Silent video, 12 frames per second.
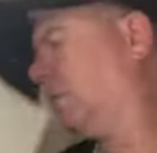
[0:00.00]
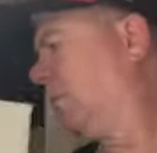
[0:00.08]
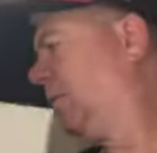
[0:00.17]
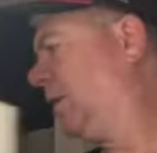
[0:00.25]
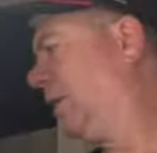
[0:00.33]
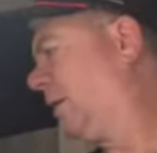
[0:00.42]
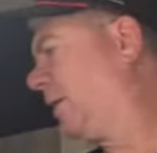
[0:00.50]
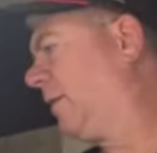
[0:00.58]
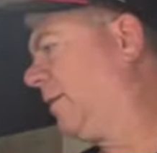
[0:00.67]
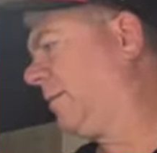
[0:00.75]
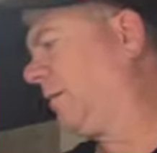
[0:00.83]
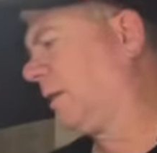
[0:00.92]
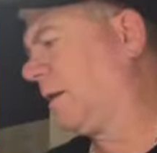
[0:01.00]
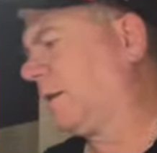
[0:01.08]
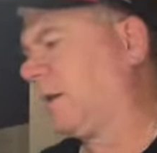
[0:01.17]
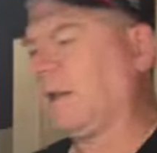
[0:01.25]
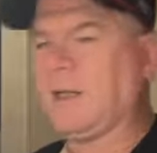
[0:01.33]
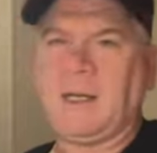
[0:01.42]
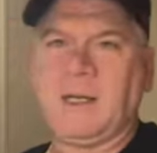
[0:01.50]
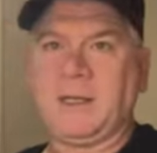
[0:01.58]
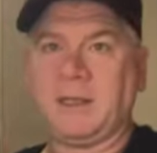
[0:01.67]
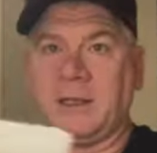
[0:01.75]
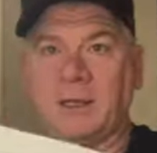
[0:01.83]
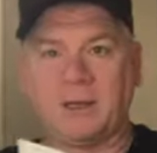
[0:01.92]
with the
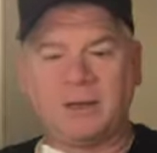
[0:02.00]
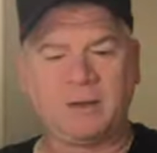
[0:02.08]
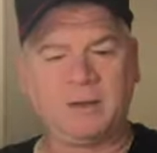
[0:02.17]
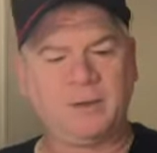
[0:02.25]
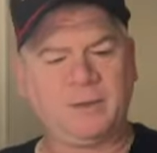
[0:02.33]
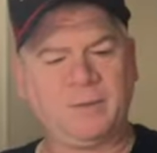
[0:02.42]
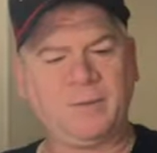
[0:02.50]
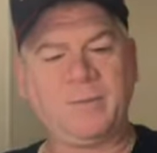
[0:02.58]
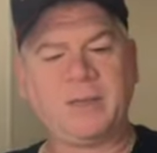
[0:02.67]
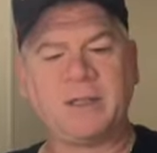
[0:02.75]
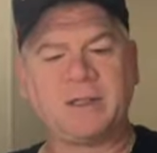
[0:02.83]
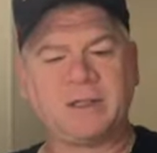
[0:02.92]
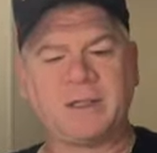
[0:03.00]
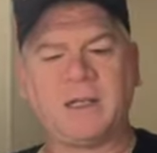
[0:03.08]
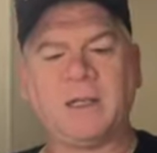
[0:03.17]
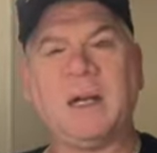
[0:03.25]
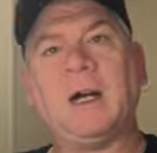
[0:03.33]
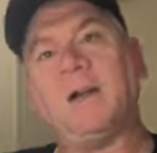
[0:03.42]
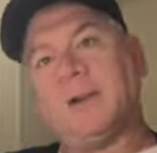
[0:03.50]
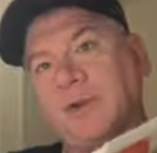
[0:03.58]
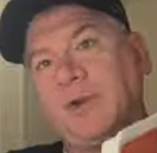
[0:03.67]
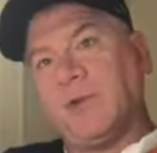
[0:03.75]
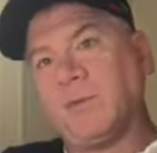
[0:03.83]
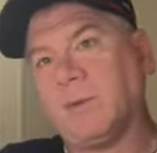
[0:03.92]
Lion King because it's a lot is a
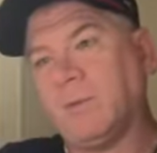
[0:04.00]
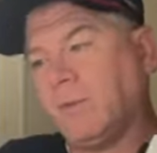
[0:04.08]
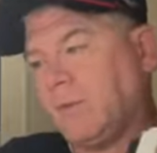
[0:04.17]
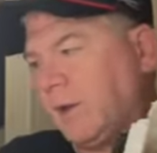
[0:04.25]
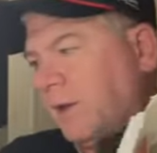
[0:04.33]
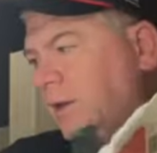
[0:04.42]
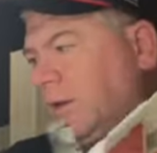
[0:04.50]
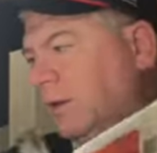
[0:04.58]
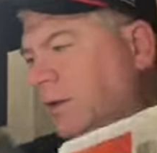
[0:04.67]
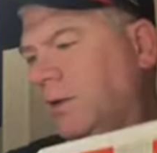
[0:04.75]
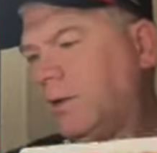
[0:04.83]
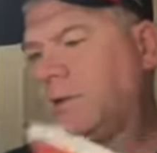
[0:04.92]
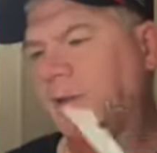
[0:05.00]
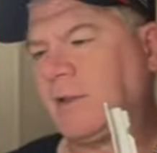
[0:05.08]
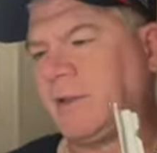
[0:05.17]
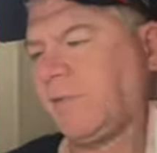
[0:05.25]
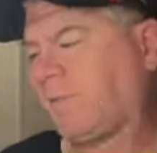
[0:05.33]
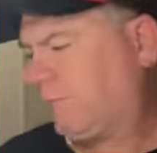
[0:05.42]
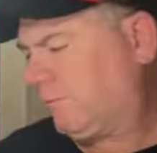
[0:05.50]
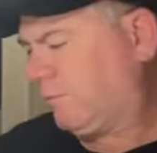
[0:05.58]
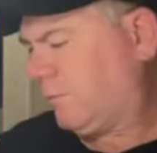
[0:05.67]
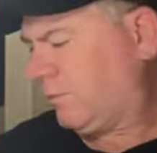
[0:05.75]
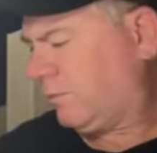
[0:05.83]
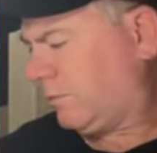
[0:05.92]
newer movie. This is
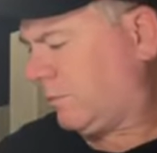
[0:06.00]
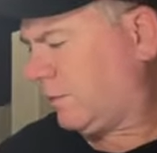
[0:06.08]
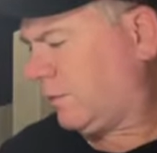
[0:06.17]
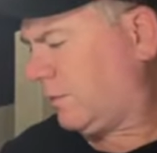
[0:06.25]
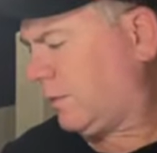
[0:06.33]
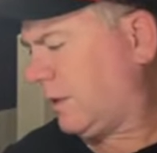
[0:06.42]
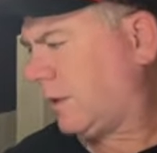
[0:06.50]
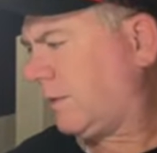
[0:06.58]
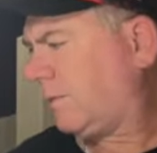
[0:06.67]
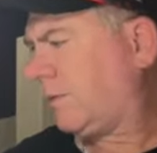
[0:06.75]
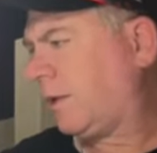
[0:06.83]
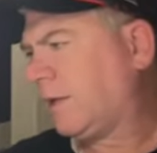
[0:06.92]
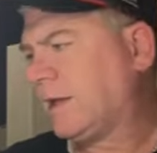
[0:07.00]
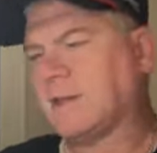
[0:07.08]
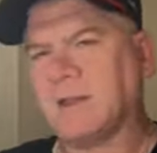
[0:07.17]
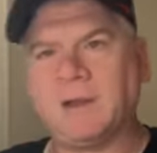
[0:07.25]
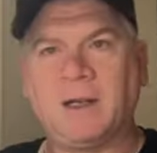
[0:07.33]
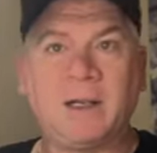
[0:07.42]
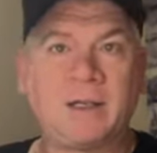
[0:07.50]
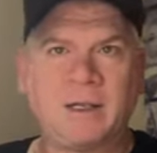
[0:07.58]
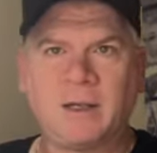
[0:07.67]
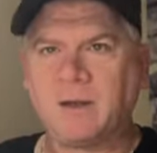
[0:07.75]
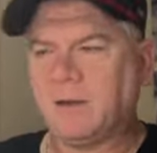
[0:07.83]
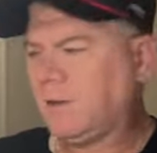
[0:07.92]
ooh, yeah, well that's Lion
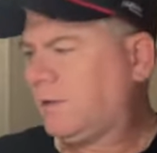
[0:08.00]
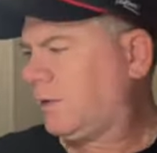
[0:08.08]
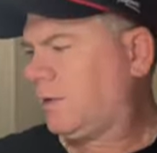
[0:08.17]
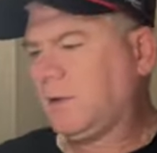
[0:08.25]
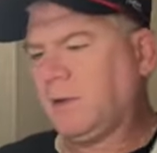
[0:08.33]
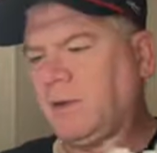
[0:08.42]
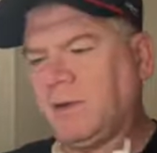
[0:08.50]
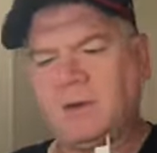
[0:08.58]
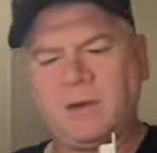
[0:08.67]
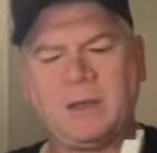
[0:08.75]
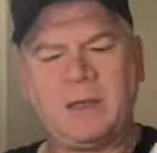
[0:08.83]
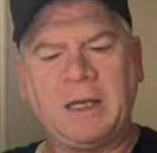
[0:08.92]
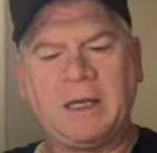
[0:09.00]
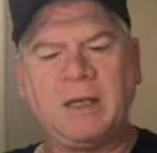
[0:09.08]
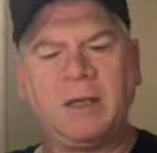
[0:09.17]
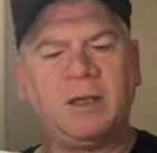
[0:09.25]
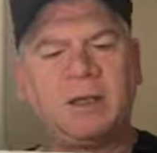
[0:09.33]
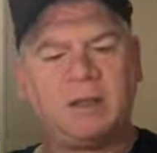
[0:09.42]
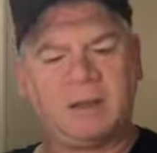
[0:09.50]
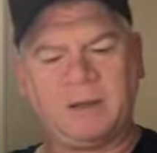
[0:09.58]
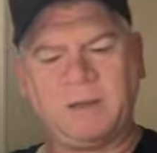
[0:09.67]
King. And uh